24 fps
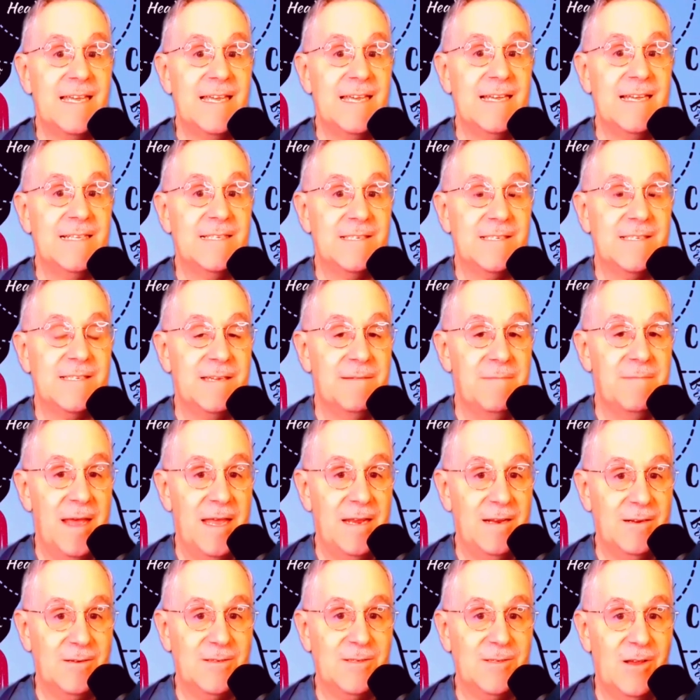its
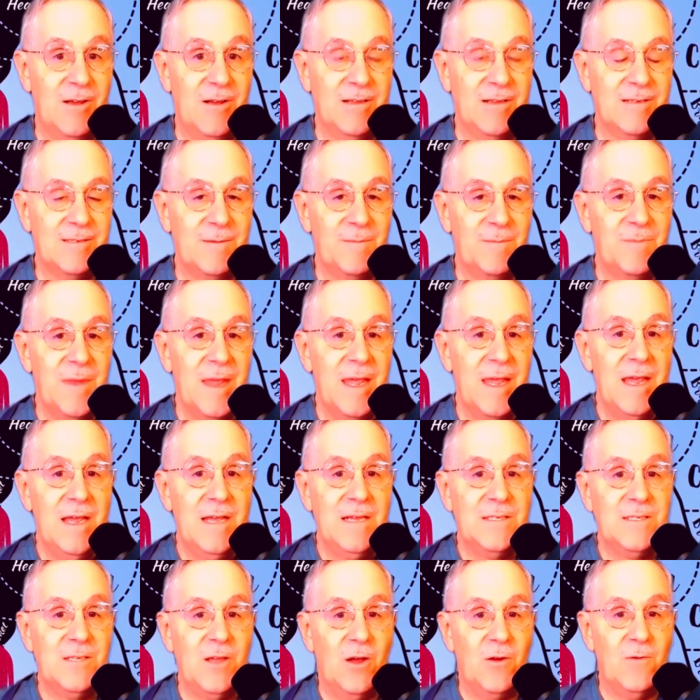tomato sauce.
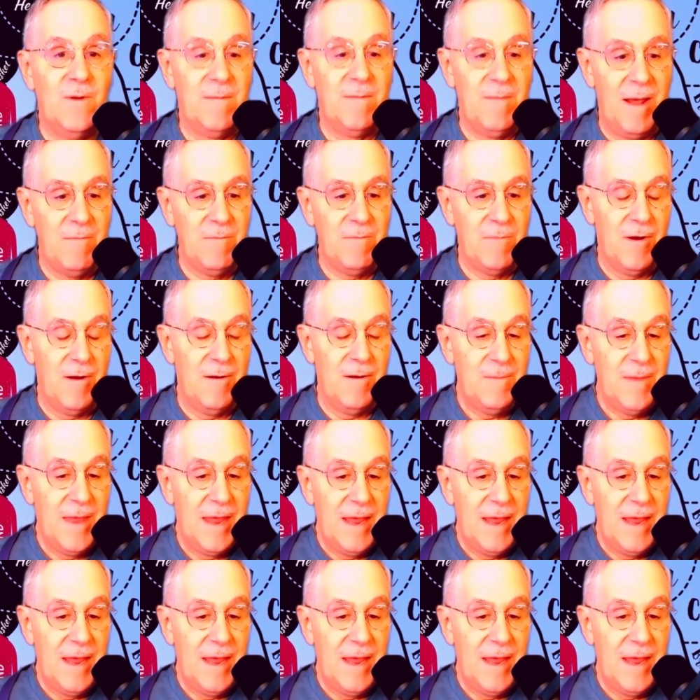So remember,